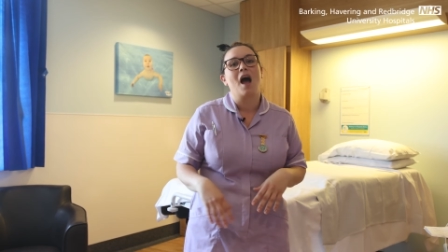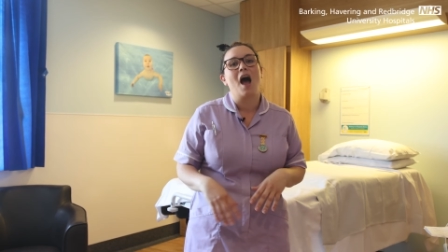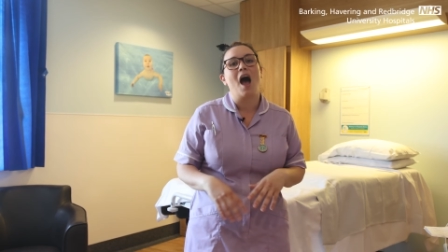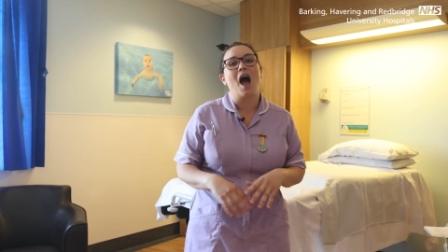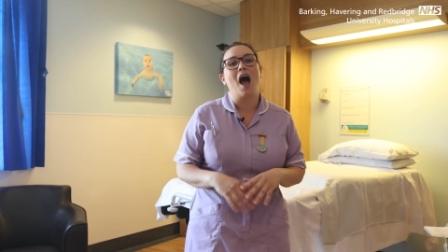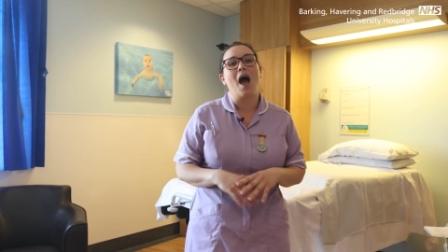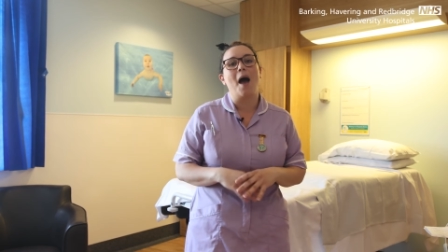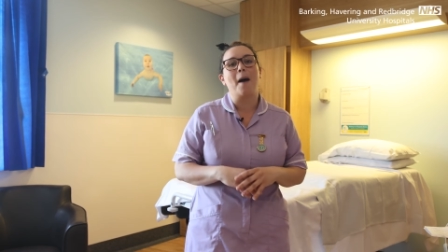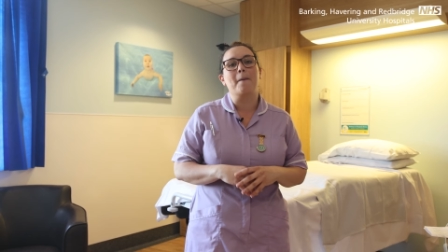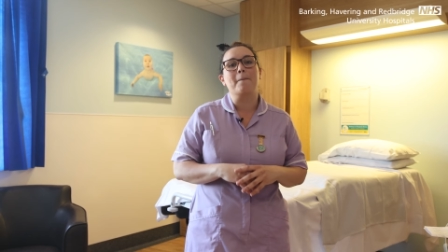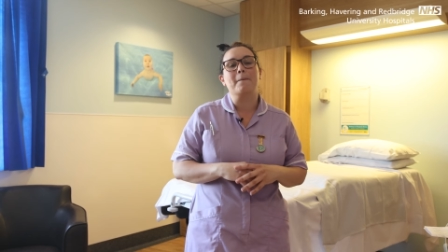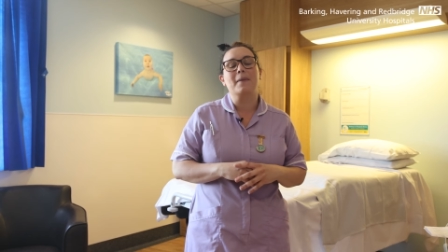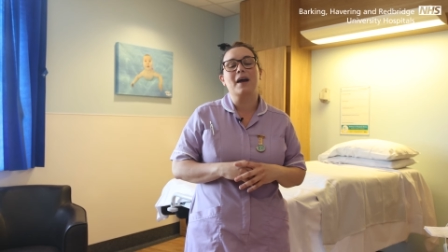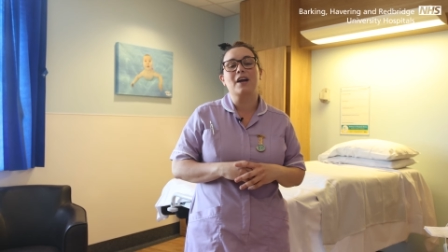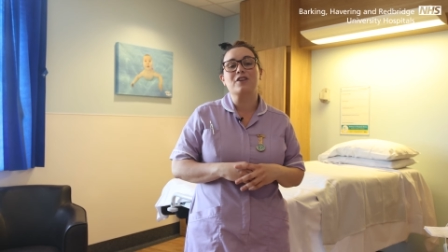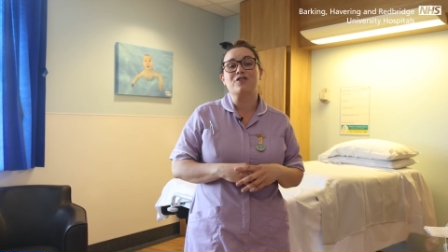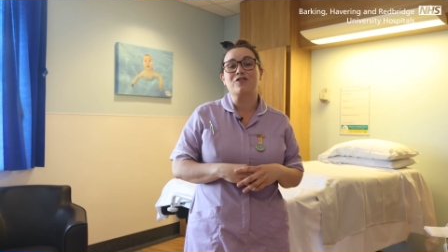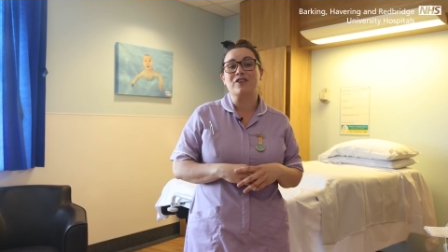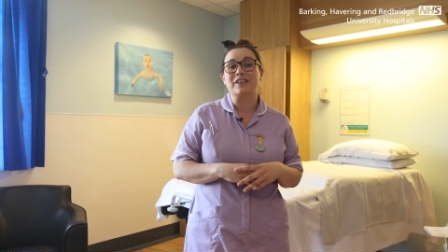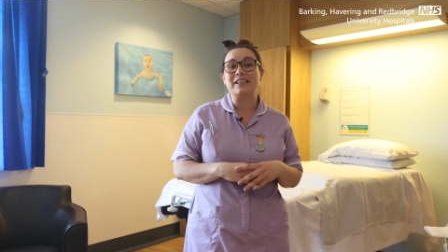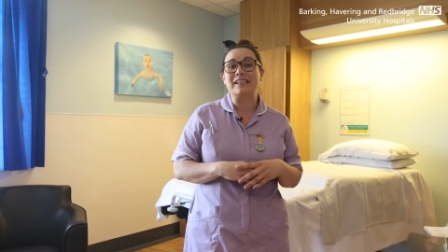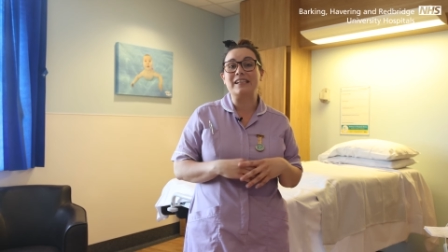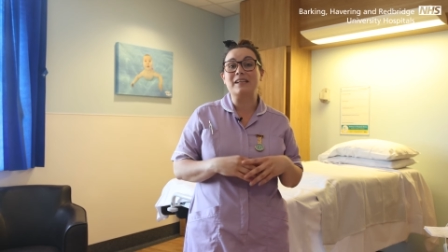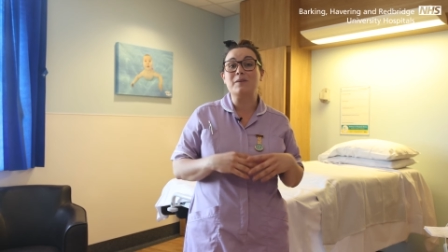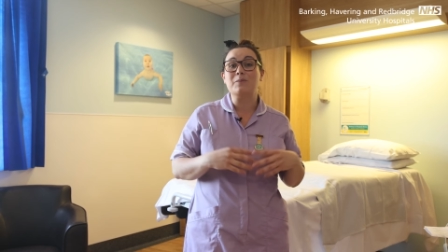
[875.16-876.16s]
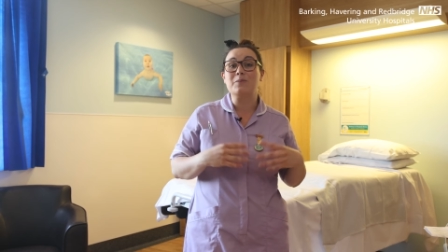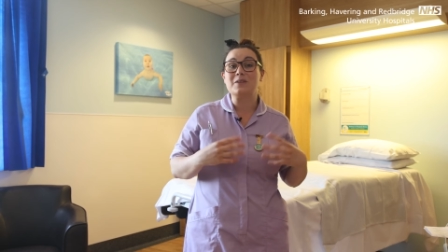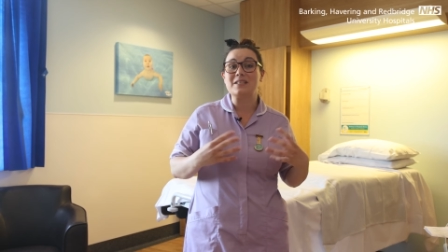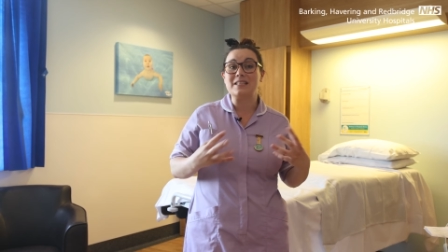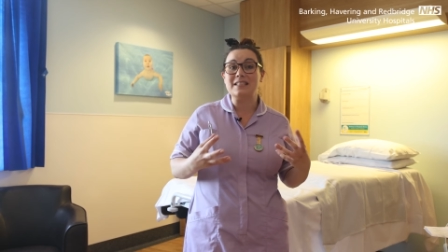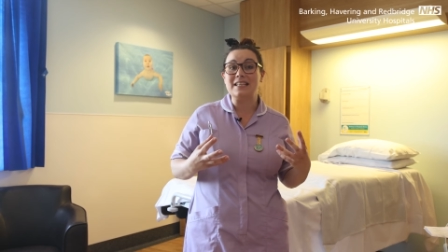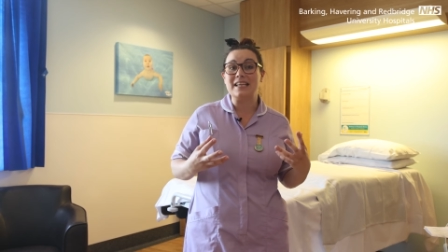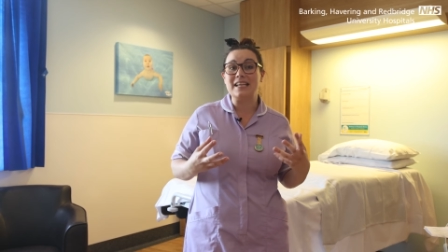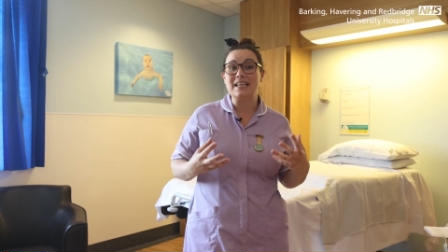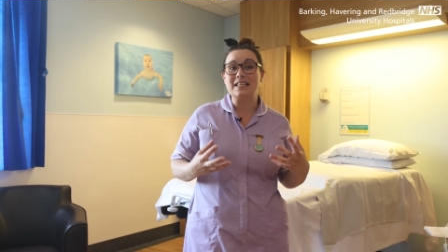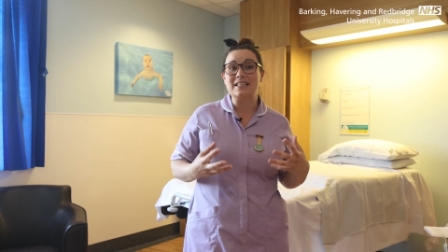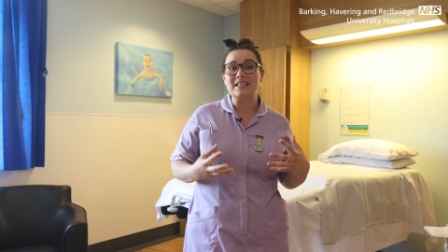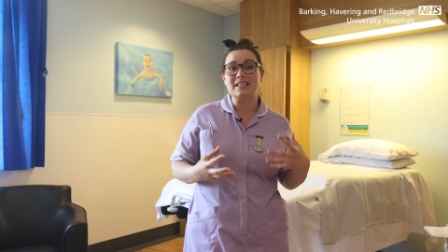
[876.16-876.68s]
adrenaline was
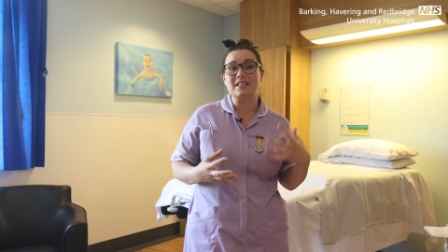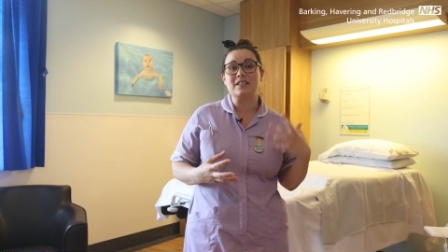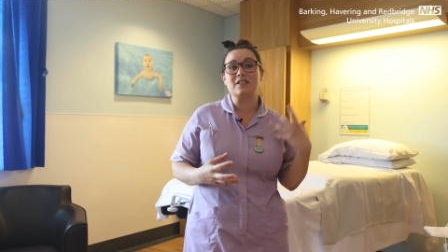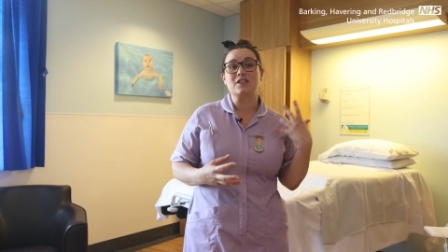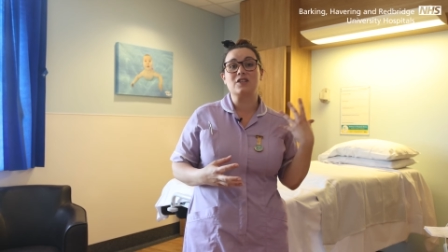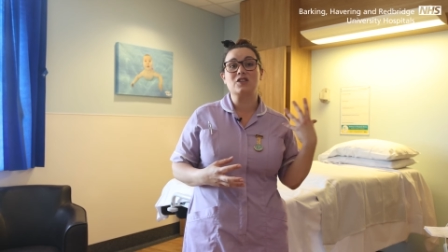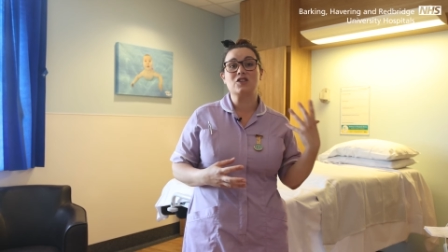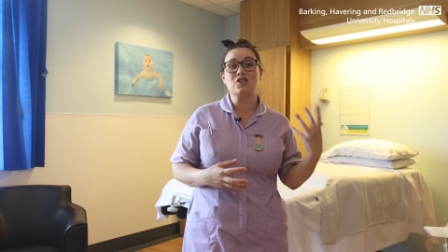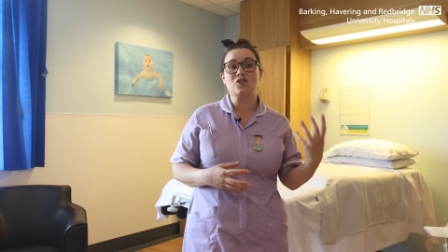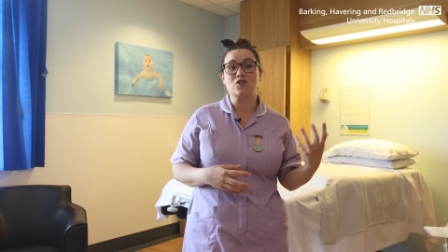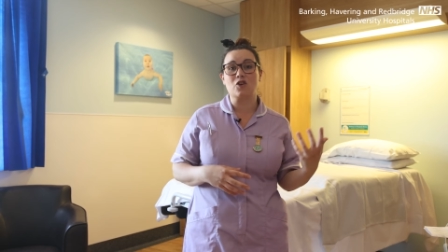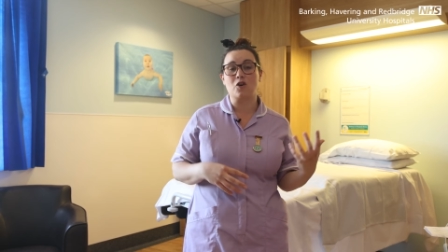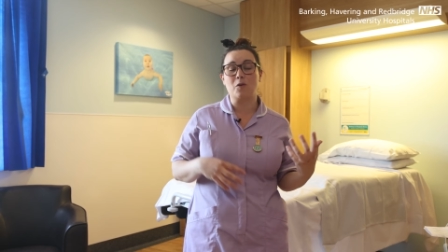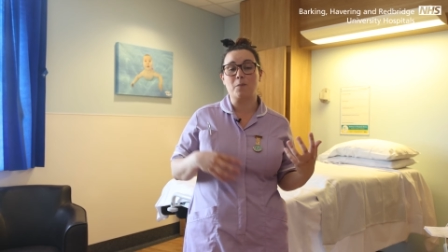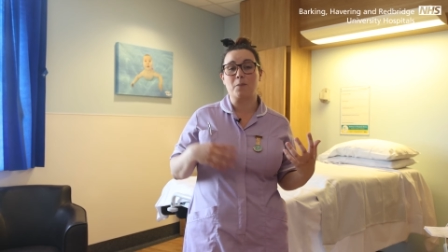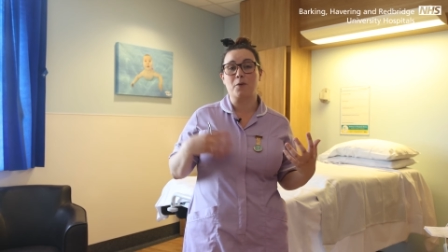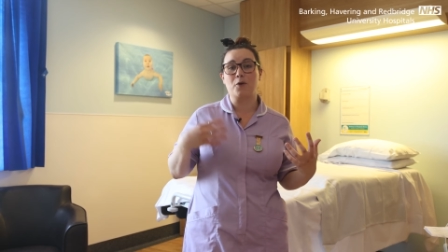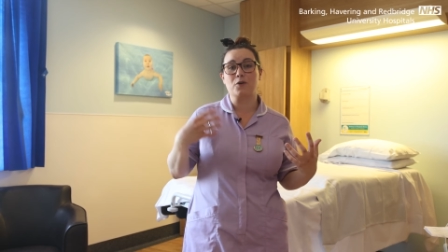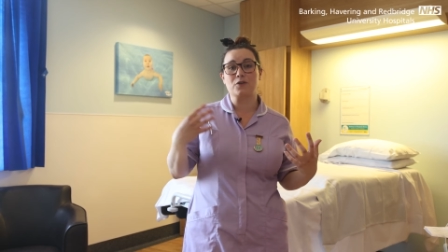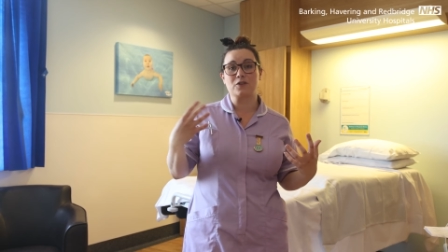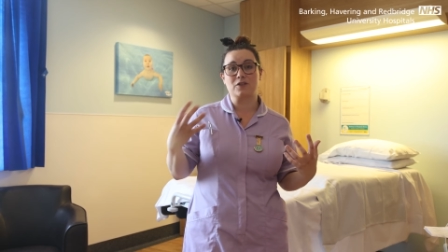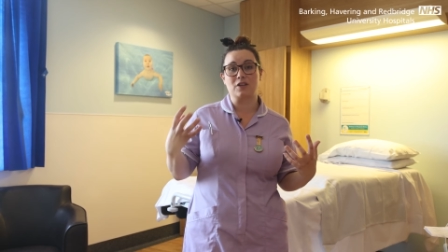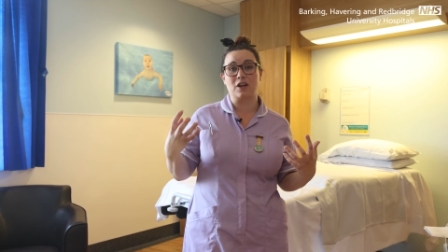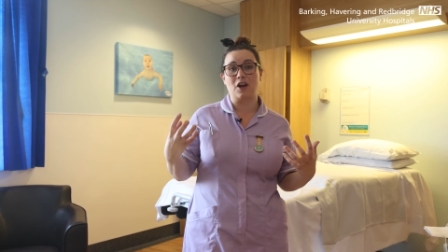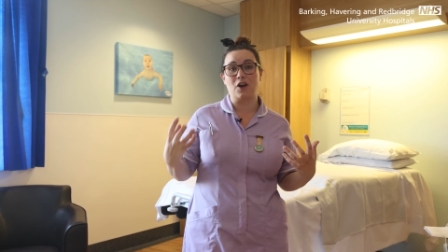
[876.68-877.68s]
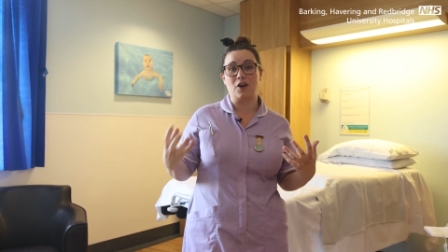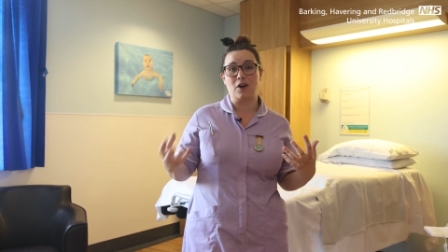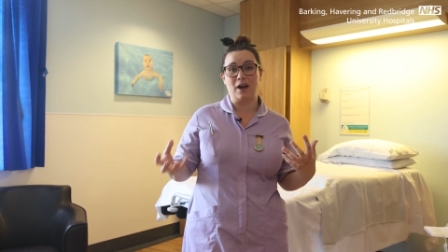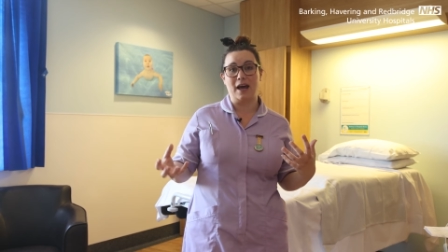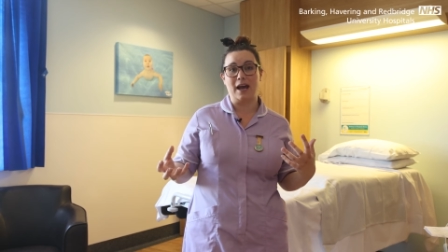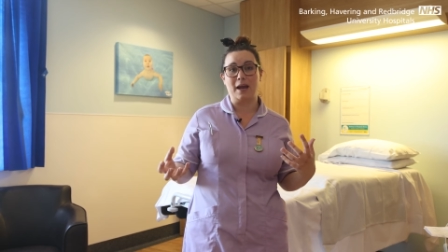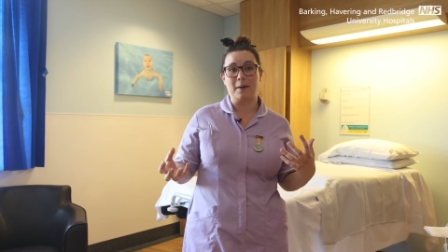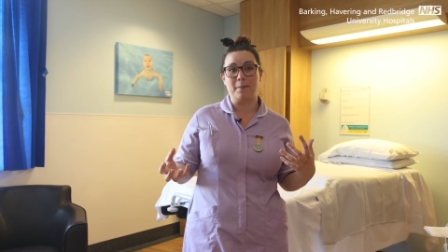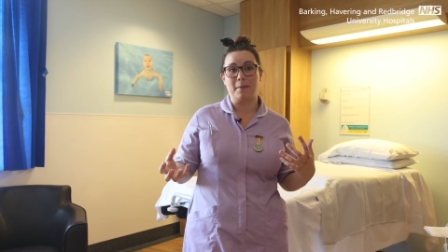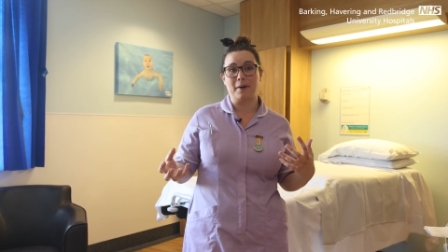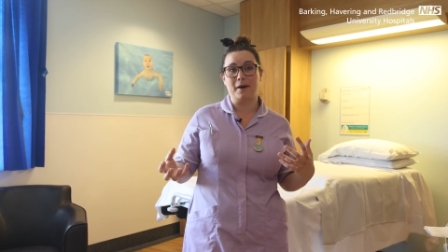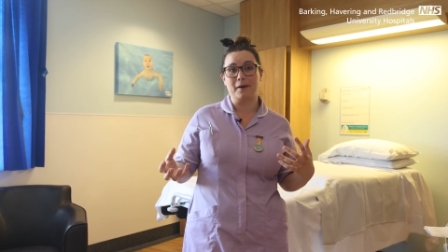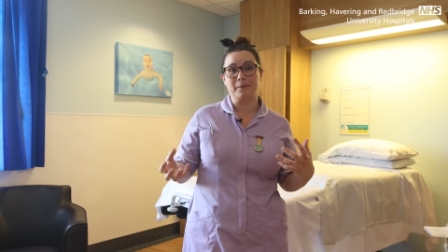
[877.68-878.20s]
needed to stop or slow
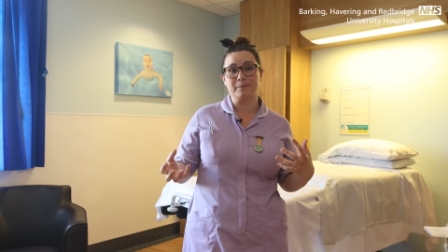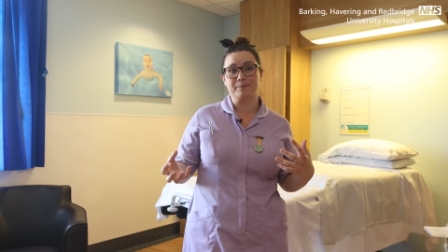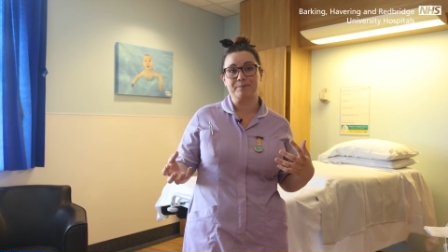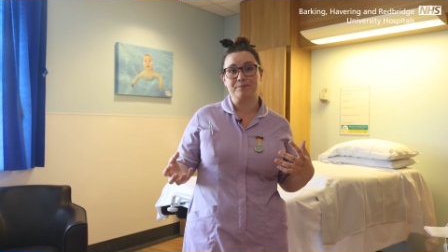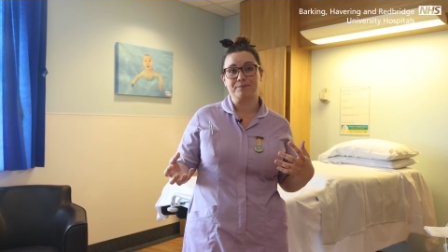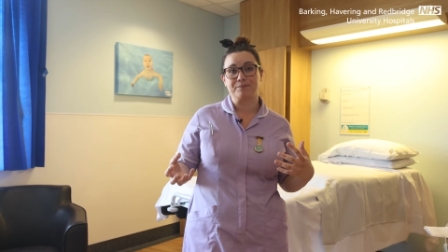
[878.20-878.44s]
labour.